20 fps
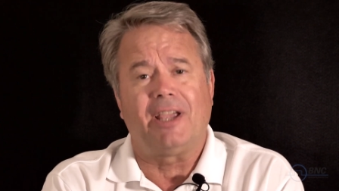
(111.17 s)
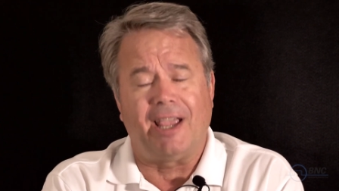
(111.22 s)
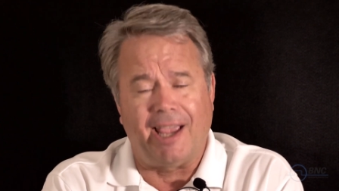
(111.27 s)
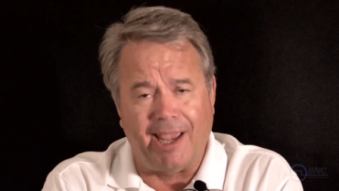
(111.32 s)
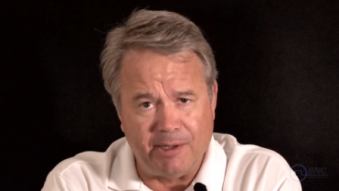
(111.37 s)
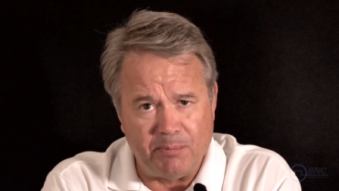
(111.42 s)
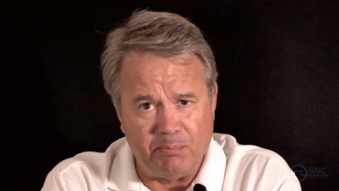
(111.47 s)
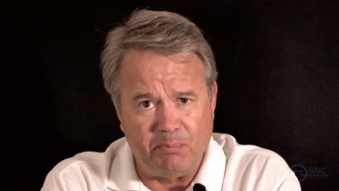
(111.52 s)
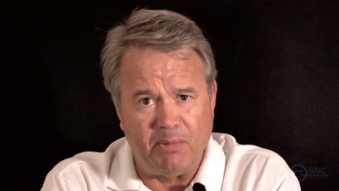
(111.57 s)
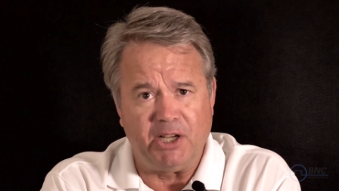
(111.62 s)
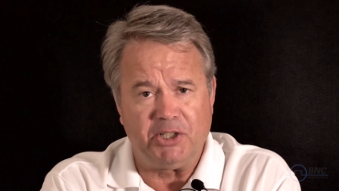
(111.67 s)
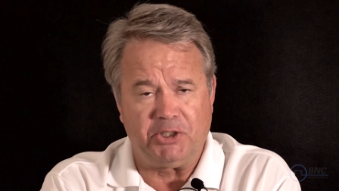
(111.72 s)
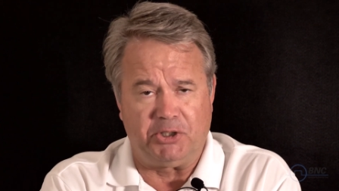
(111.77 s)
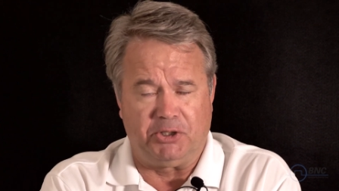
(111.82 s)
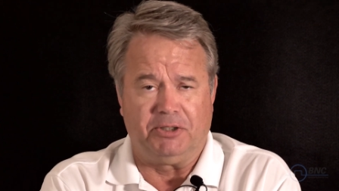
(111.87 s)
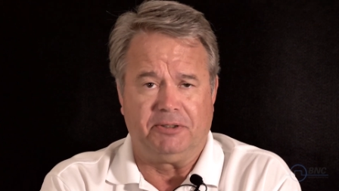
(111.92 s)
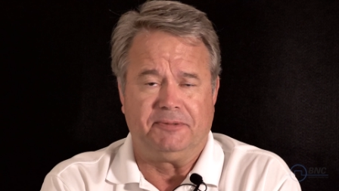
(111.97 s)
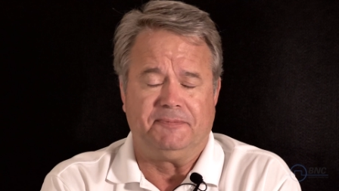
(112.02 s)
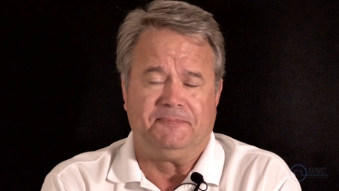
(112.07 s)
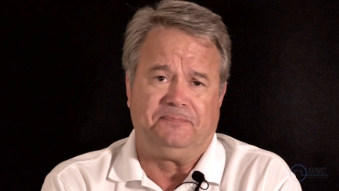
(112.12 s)
and
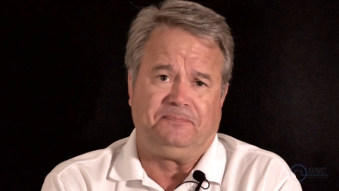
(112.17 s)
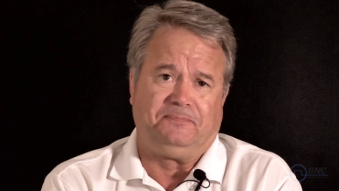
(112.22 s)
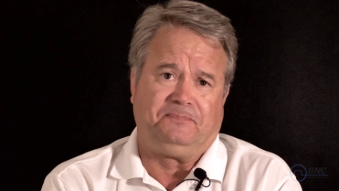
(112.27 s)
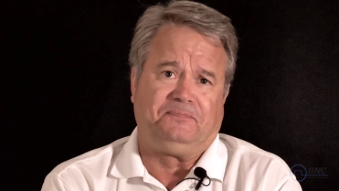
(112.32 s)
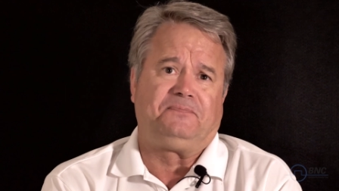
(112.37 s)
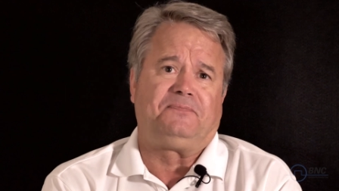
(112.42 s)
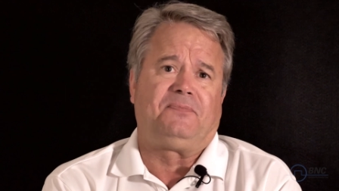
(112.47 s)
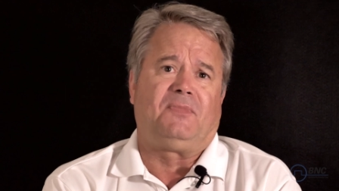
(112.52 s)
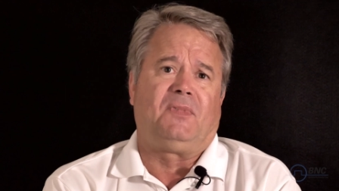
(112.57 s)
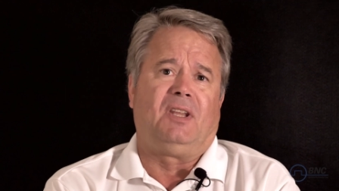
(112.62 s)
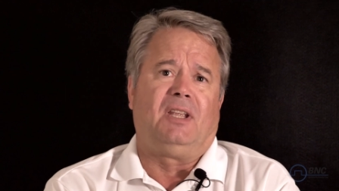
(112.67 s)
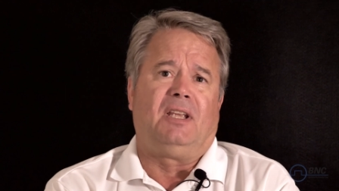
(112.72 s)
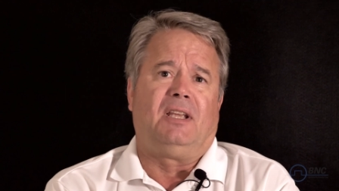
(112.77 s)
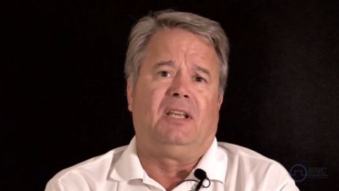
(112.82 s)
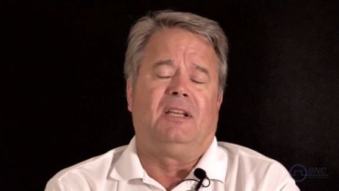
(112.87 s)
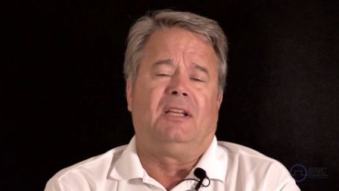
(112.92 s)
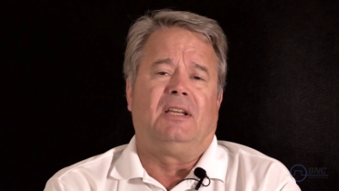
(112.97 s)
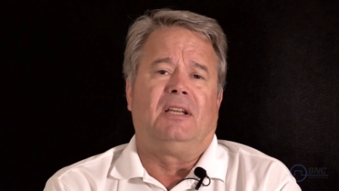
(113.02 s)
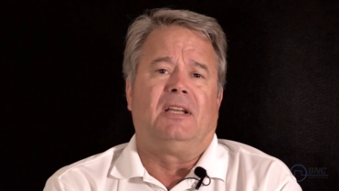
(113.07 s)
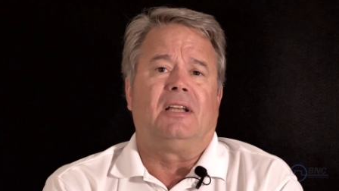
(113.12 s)
measure.
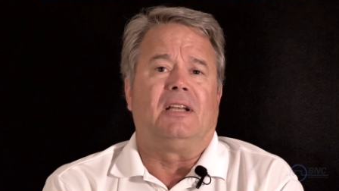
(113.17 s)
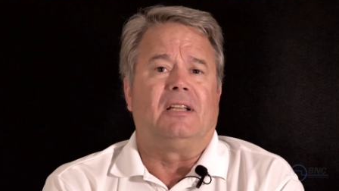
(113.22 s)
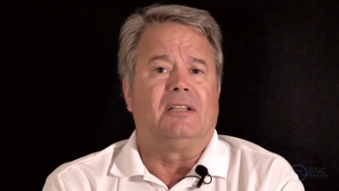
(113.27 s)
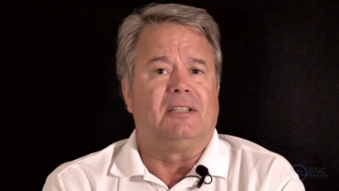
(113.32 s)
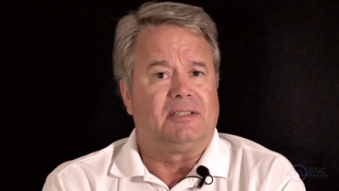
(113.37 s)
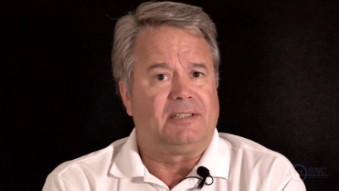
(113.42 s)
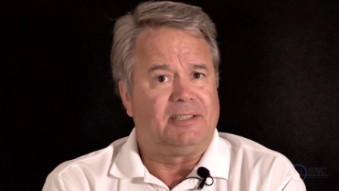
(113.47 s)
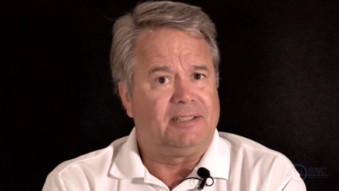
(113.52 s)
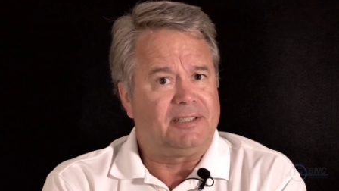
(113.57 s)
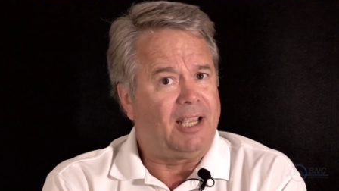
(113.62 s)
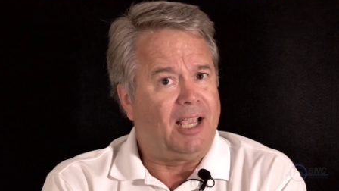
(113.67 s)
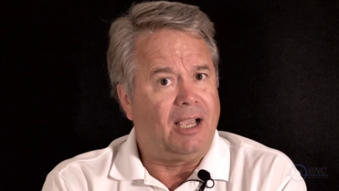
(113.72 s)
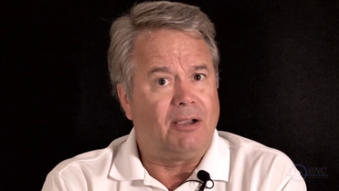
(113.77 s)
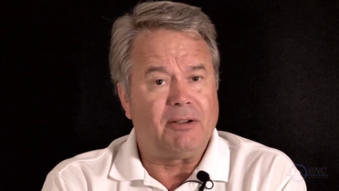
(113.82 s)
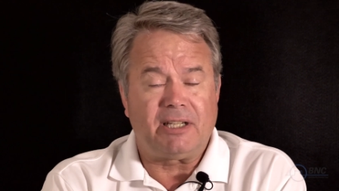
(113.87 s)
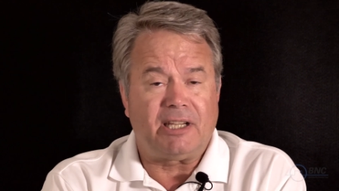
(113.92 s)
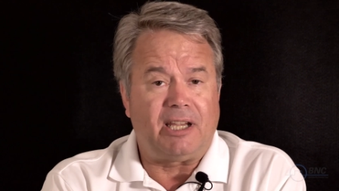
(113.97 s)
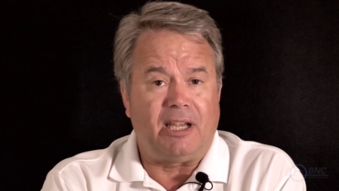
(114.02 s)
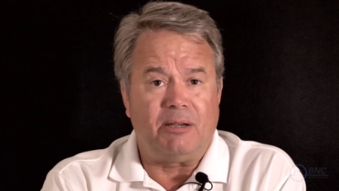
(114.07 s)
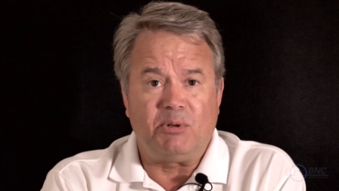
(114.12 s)
This is how
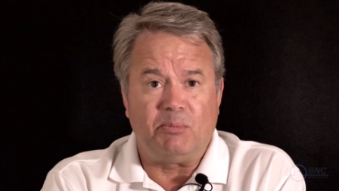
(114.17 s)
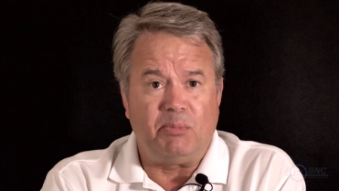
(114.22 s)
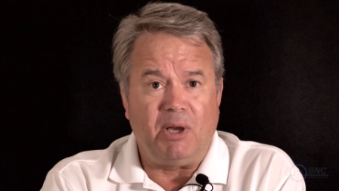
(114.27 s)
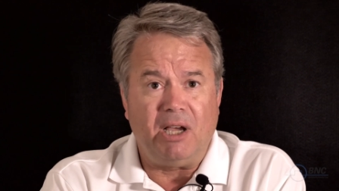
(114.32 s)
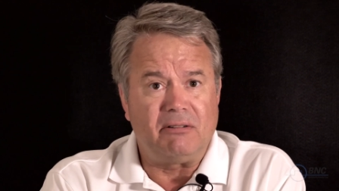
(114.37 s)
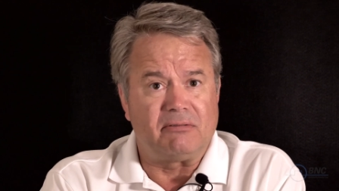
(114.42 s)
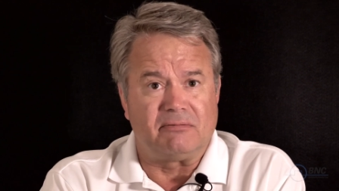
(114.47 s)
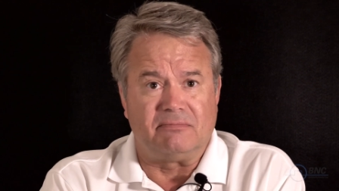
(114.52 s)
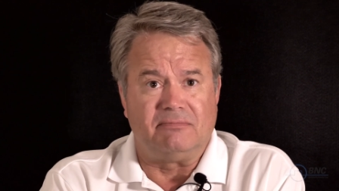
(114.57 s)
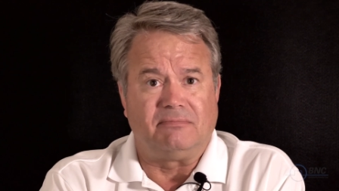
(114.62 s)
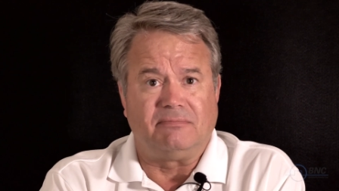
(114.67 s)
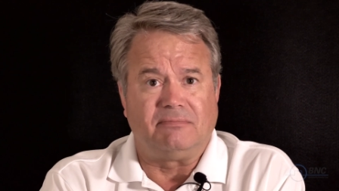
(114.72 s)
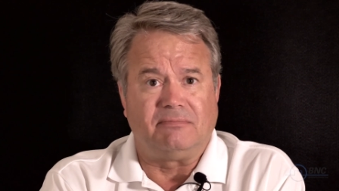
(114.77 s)
it came about.